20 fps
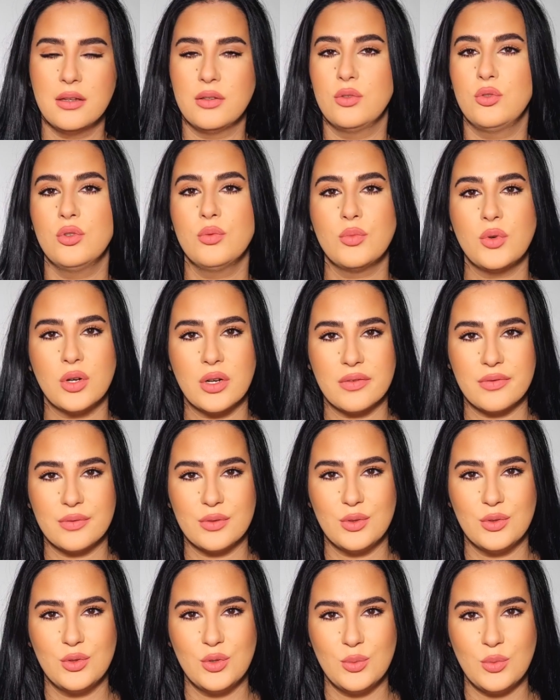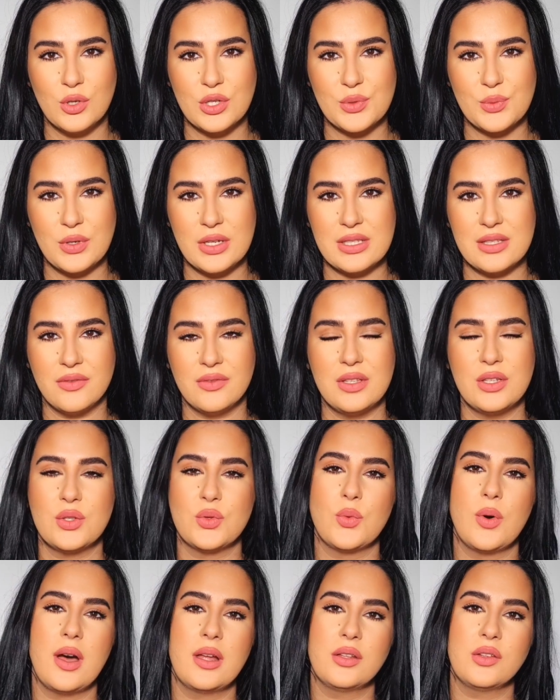do more sprays of
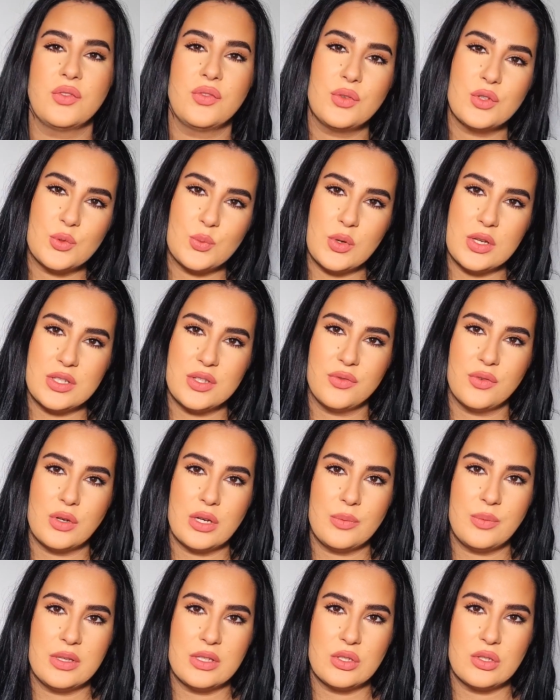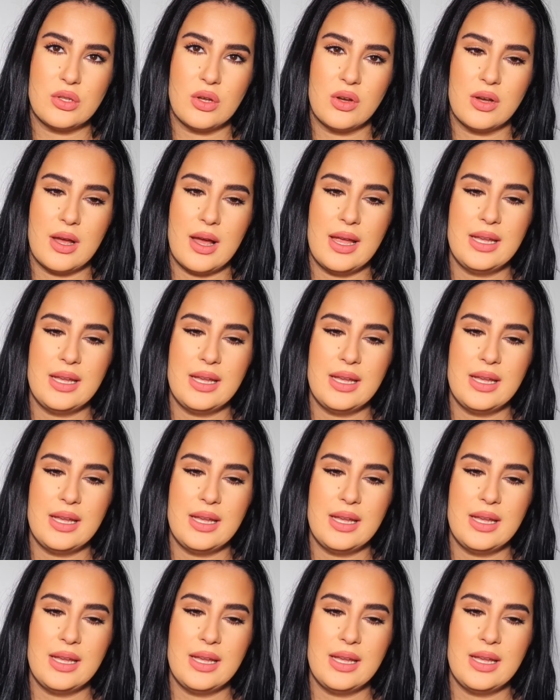this one, few sprays of Arabian Tonka,